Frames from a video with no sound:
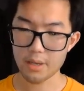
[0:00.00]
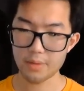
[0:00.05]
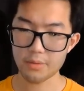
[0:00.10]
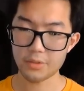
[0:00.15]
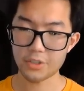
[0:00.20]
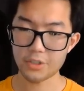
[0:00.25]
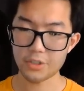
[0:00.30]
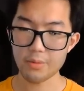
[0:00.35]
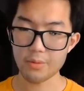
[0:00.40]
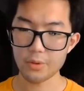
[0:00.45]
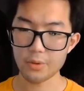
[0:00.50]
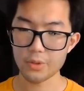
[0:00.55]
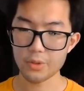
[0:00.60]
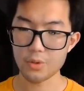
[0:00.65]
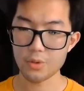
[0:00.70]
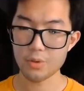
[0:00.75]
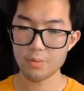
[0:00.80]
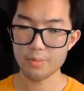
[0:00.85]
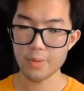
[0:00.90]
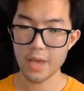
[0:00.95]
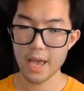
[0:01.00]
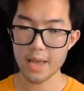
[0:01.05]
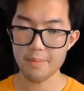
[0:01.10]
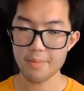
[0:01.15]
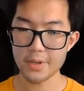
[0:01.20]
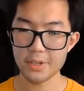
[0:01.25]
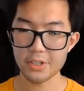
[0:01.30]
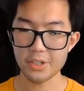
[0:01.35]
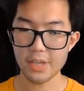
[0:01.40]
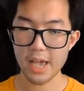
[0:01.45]
generals whom had
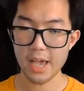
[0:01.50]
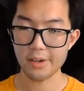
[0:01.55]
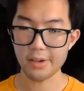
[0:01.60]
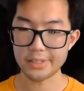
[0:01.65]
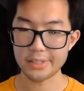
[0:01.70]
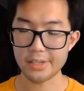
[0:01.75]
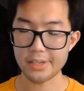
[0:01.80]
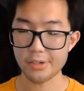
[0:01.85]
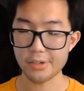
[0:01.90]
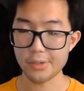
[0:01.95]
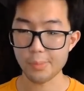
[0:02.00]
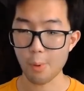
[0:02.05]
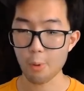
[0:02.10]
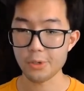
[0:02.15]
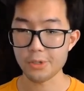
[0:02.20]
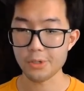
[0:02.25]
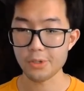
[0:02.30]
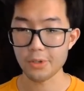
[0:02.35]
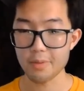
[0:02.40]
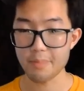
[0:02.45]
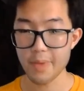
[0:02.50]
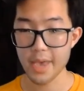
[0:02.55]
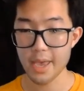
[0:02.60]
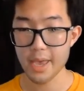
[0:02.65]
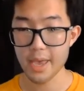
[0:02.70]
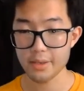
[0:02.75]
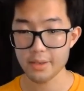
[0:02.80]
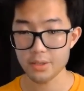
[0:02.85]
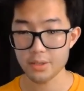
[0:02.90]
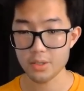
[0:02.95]
been Alexander's personal
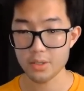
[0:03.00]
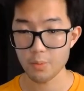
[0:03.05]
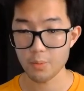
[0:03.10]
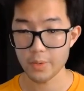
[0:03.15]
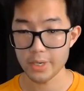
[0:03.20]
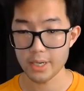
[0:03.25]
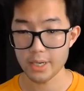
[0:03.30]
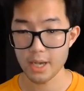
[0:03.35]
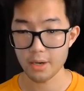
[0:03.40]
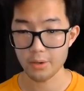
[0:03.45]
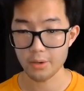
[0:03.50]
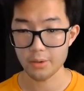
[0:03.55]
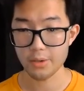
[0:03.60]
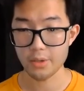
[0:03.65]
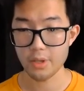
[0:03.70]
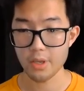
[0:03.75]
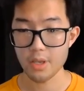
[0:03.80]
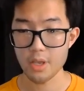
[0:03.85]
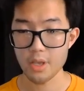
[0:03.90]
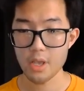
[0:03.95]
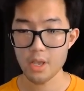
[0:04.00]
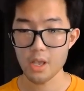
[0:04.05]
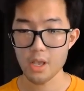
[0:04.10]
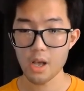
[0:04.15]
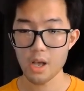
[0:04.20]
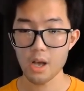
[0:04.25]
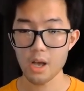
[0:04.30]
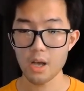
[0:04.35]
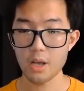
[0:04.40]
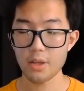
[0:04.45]
companions when he conquered
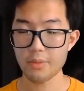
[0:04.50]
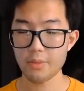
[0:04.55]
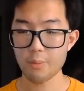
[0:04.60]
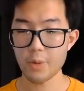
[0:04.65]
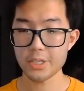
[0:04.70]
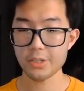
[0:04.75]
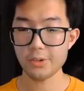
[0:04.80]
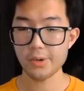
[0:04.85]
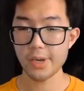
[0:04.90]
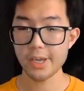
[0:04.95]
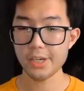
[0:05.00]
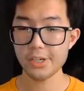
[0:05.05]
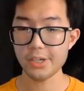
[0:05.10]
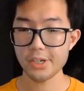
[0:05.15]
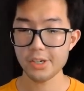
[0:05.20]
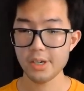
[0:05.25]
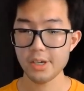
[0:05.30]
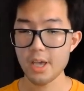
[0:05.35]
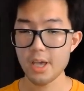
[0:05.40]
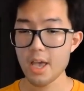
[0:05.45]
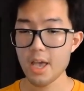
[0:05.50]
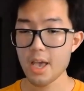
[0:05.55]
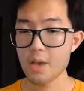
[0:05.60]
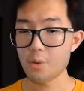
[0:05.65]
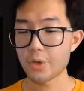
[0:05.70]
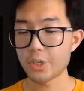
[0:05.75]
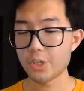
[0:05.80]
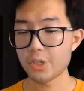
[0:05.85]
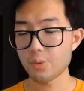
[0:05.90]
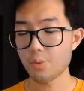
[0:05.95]
Western Asia,
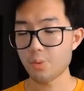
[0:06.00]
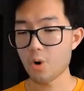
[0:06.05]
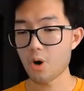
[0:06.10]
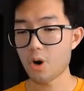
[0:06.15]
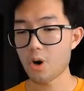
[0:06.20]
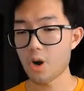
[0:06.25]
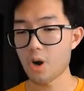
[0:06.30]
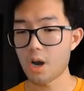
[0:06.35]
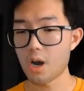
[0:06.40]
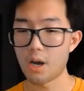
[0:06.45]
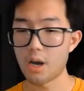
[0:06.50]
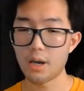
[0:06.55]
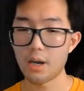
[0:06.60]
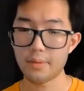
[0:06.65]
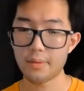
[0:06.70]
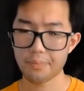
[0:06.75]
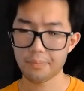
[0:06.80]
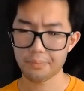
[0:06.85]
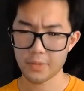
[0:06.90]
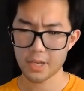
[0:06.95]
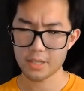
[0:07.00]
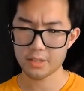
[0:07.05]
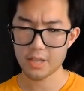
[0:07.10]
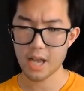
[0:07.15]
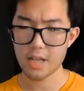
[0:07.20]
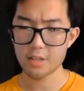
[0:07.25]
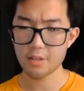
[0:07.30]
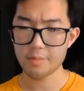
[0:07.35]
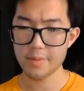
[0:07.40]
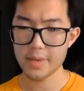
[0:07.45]
which were
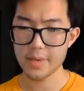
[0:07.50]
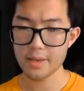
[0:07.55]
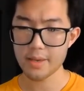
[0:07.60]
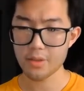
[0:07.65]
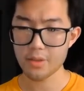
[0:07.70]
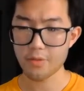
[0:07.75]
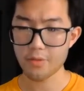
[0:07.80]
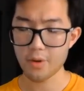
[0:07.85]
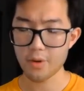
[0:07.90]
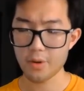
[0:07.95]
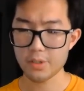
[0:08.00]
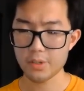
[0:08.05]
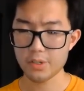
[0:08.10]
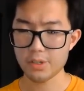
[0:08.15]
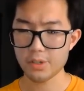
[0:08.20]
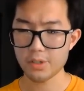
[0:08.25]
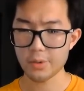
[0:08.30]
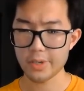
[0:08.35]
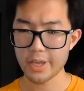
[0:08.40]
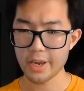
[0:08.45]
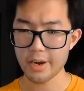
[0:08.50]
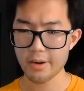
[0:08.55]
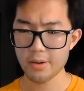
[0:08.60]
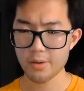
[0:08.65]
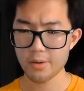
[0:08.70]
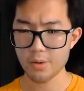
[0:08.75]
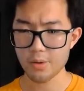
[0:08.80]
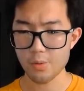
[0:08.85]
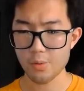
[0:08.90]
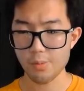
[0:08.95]
Ptolemy I
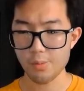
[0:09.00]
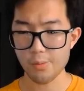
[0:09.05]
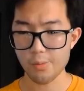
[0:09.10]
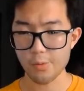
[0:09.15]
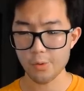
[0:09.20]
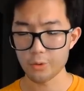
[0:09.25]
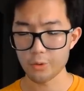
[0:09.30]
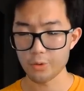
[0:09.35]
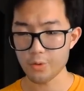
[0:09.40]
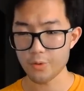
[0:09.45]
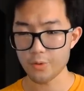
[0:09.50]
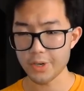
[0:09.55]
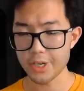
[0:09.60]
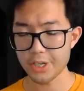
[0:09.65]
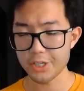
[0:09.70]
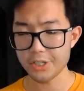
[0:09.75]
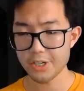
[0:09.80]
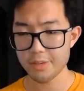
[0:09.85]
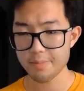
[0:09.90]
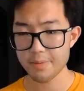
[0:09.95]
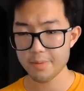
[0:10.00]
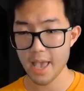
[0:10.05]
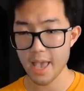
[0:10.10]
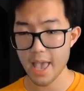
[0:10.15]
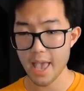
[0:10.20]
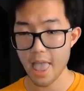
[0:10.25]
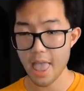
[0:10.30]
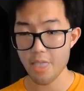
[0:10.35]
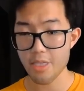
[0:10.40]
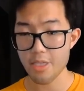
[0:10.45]
Soter, whom ruled over Egypt
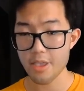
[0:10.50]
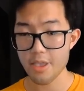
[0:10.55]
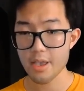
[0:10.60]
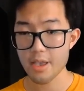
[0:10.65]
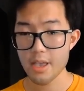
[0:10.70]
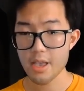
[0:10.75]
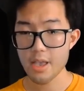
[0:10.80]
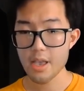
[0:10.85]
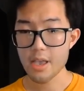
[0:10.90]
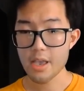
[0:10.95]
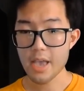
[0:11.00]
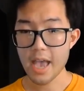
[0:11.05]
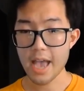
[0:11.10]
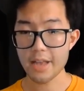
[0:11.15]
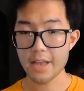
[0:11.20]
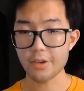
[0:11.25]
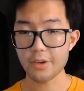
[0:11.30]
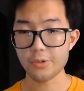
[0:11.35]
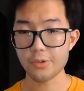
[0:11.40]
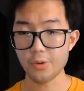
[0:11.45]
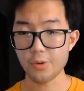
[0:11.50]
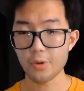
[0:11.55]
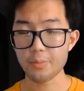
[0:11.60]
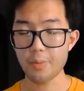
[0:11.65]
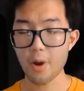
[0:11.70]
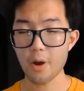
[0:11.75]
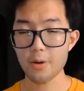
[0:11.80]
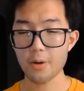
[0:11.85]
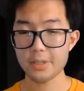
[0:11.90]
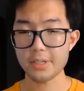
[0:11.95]
and had
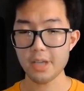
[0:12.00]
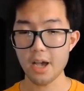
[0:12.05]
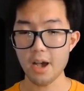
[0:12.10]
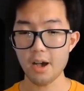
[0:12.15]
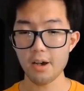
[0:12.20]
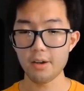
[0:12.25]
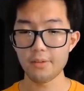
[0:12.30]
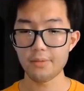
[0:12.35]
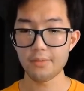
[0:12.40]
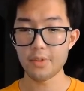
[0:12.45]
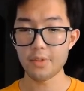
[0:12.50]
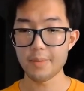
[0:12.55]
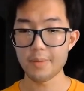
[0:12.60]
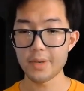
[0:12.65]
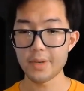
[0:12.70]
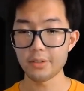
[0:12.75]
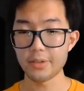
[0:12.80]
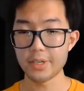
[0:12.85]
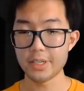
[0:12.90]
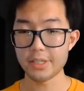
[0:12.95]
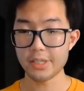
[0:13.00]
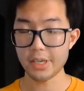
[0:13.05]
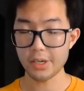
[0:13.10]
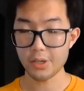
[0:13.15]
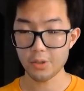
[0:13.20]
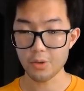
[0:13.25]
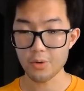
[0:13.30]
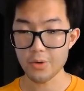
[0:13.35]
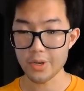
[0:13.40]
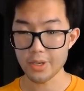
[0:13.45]
controlled parts of the Middle East,
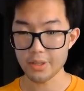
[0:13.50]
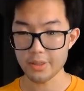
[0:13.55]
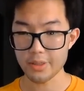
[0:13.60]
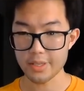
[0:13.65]
including